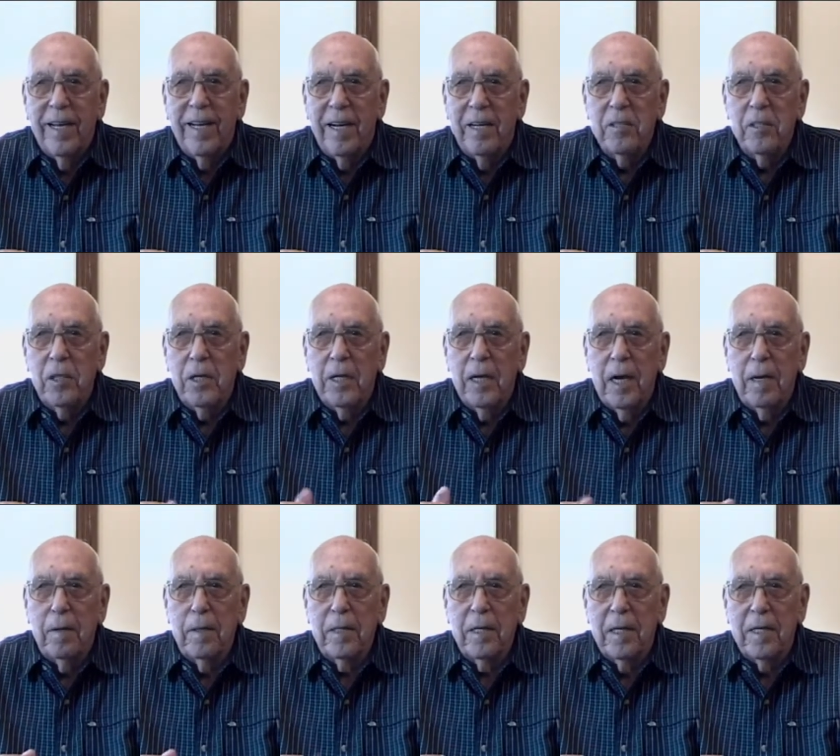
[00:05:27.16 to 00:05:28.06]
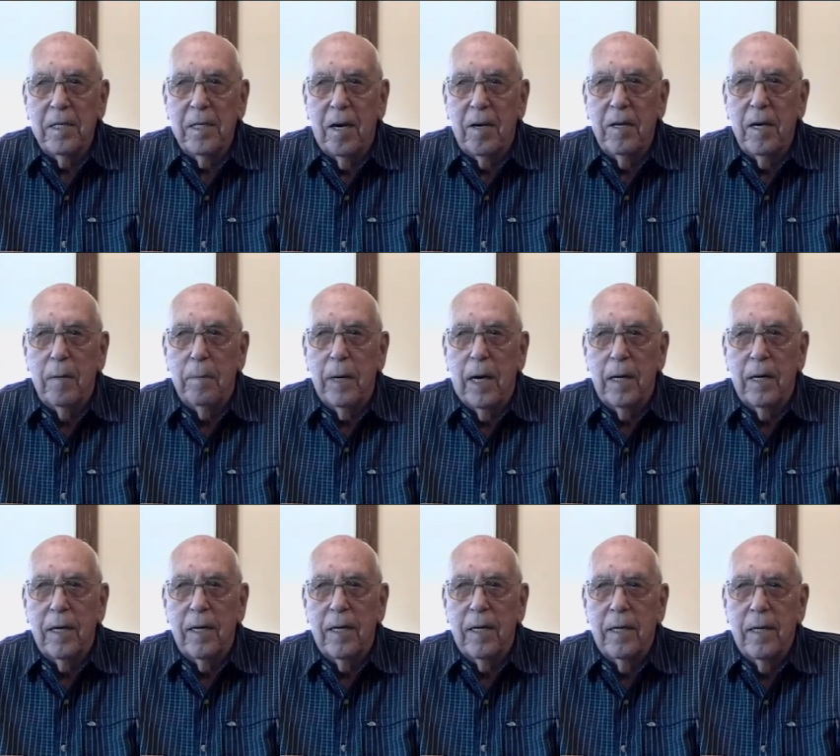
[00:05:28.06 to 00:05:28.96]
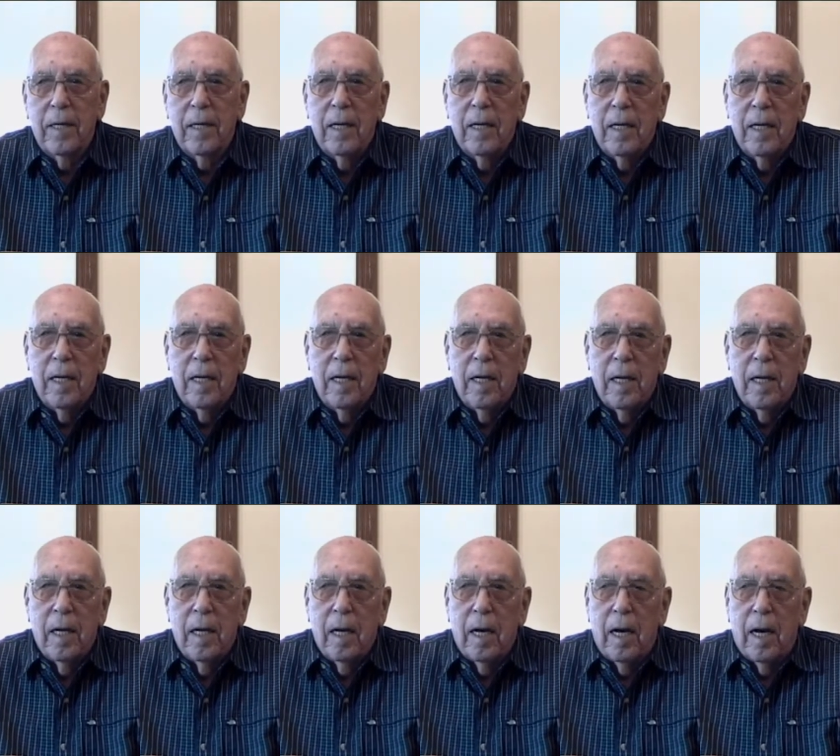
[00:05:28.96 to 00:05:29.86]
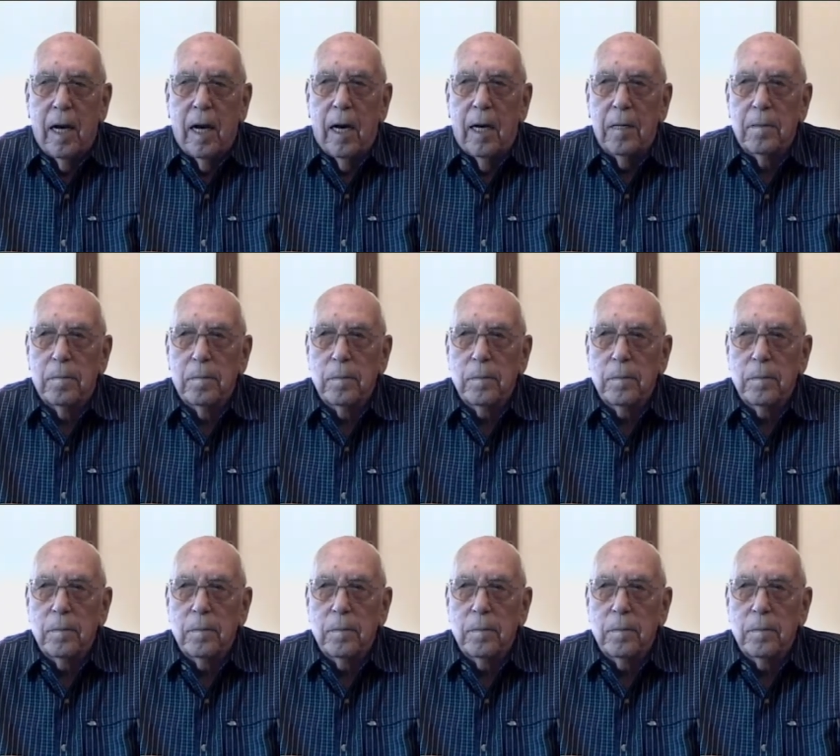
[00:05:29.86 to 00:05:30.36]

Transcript: interested, I could tell you about it. Sure, sure.